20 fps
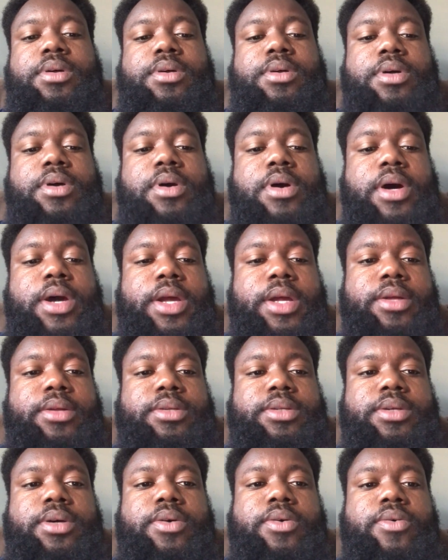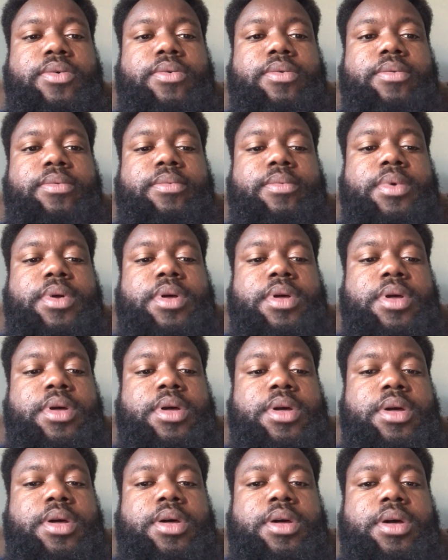All right, so
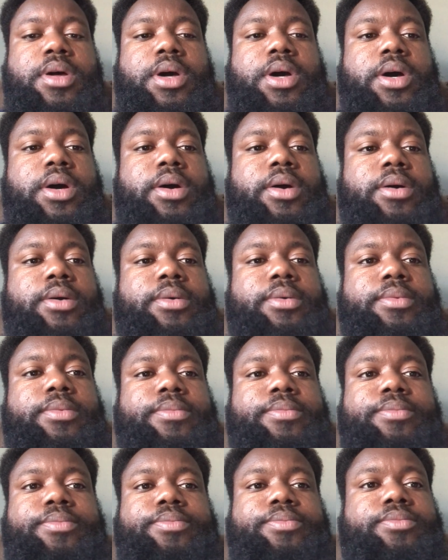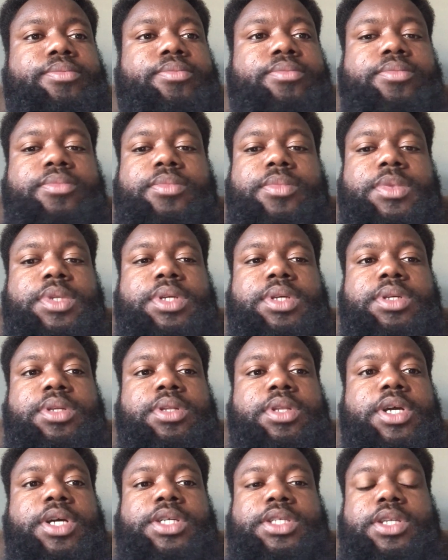uh,
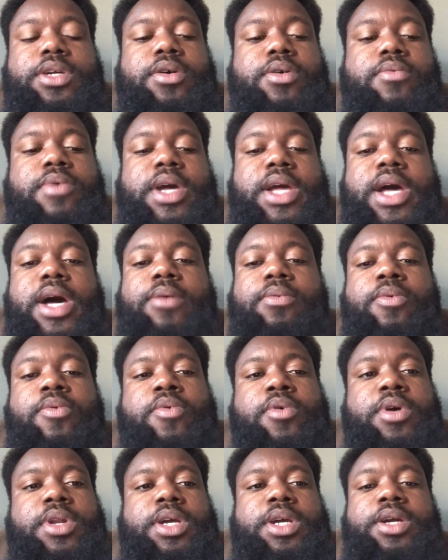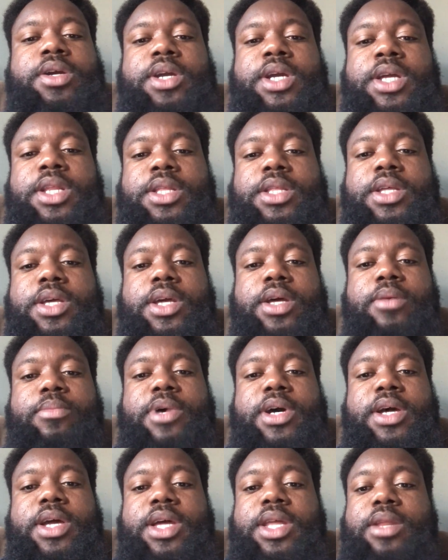there's no way I would want to hear anything
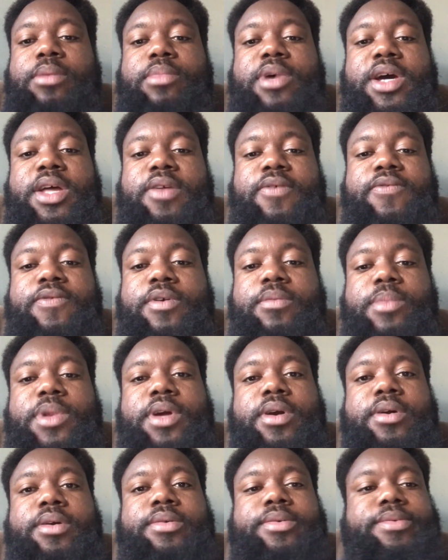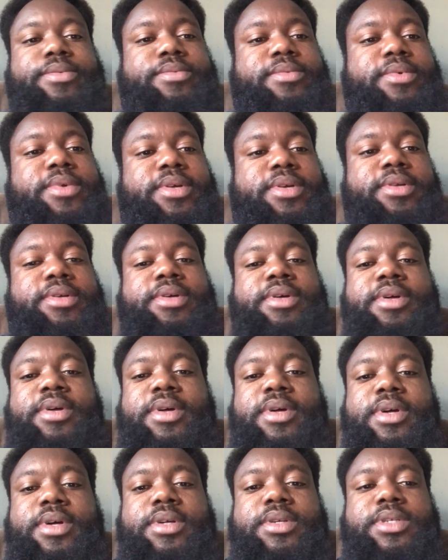about anybody from there,
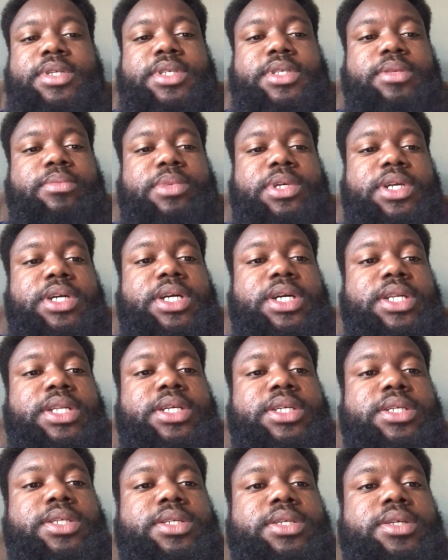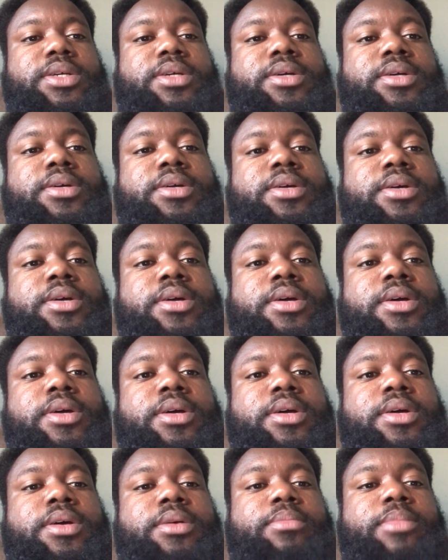just to be honest.
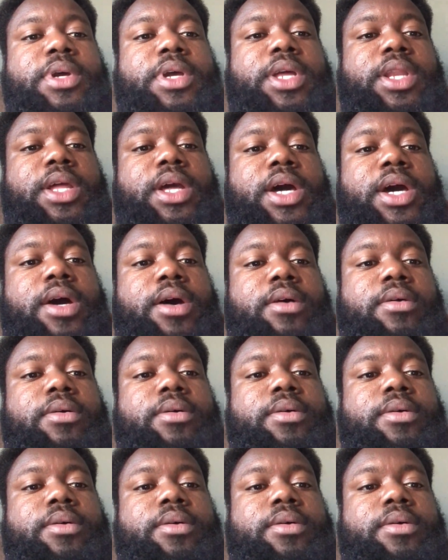But anyhow,